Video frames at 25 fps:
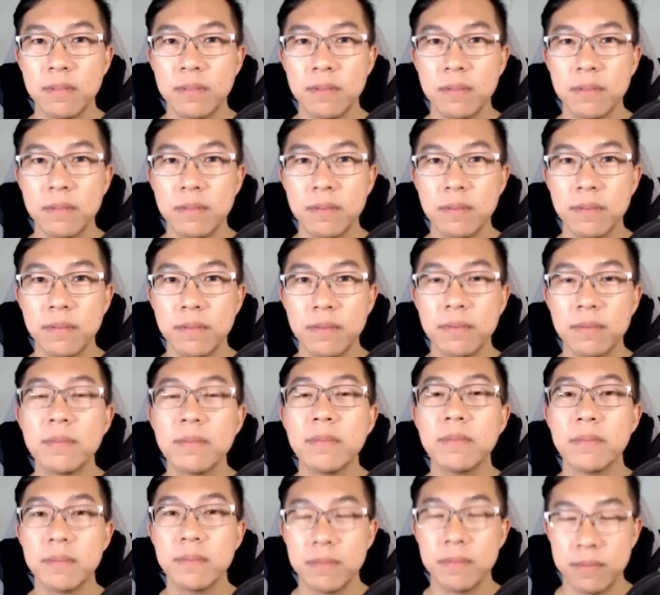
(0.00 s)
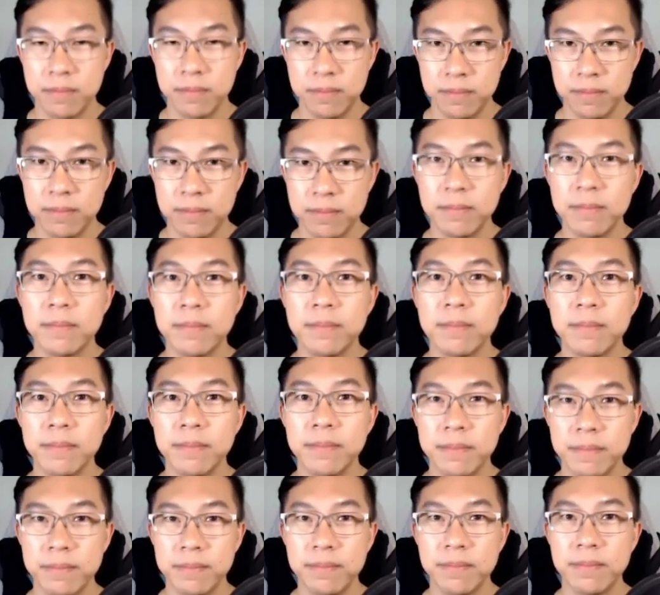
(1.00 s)

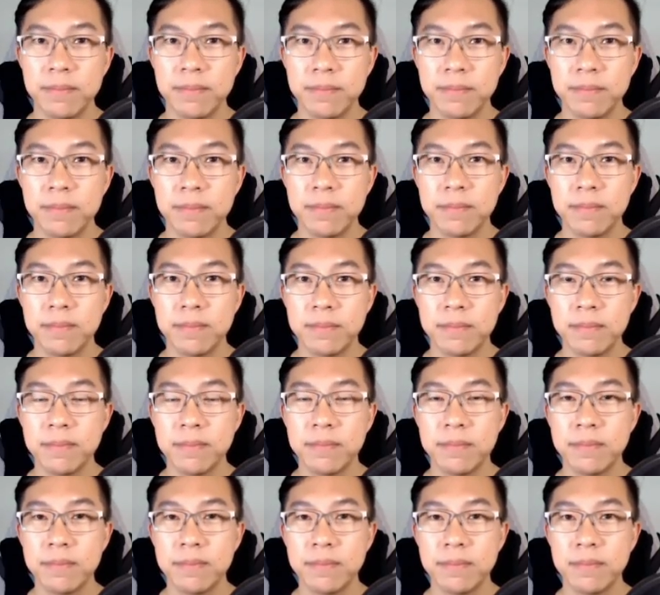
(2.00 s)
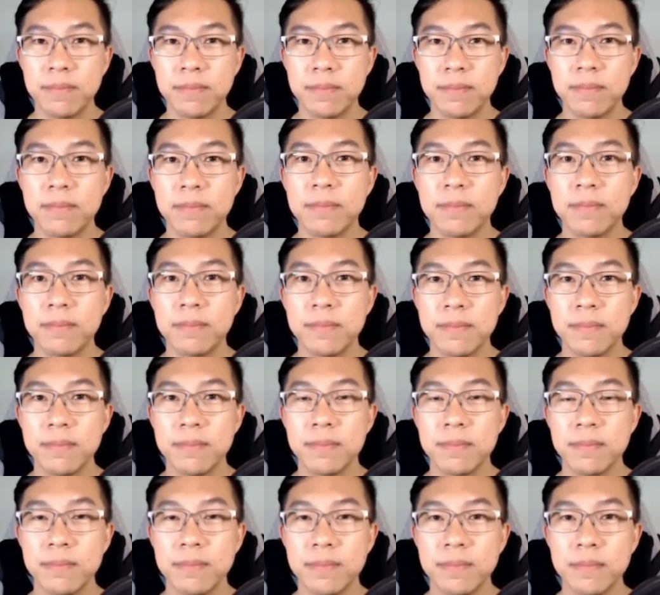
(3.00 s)

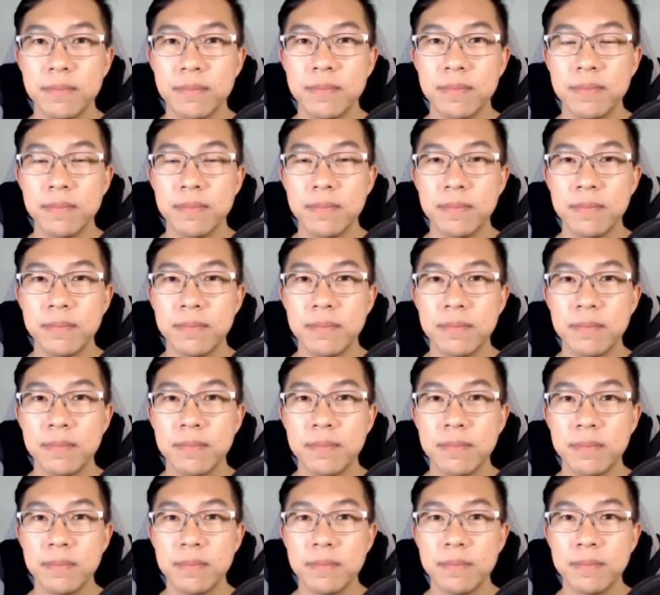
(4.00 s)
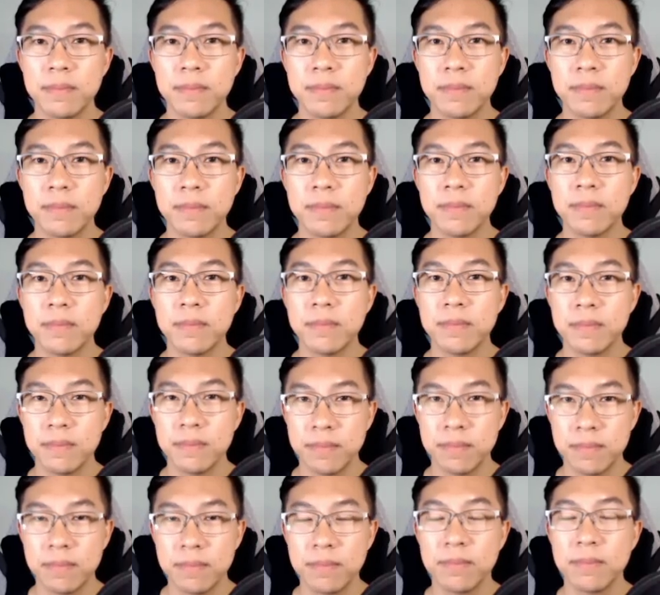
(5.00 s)

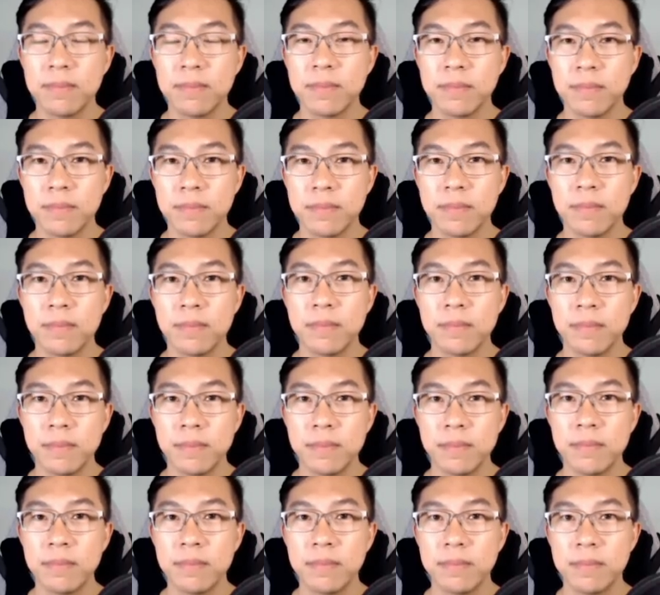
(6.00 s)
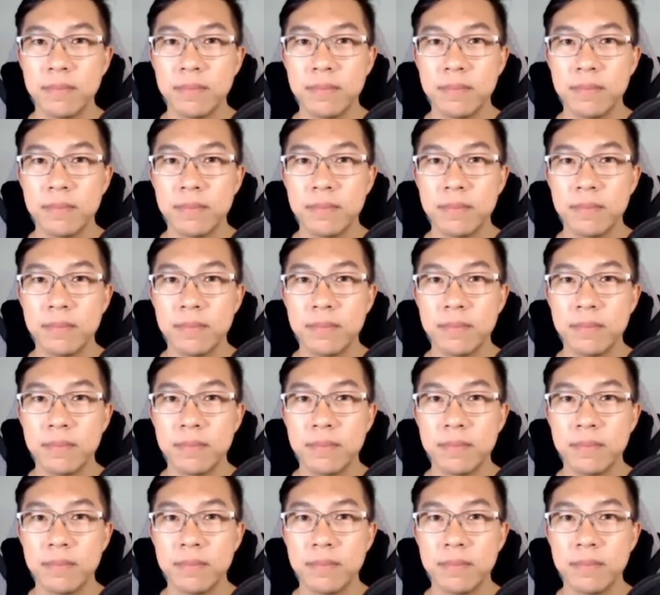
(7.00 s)
This person isn't speaking.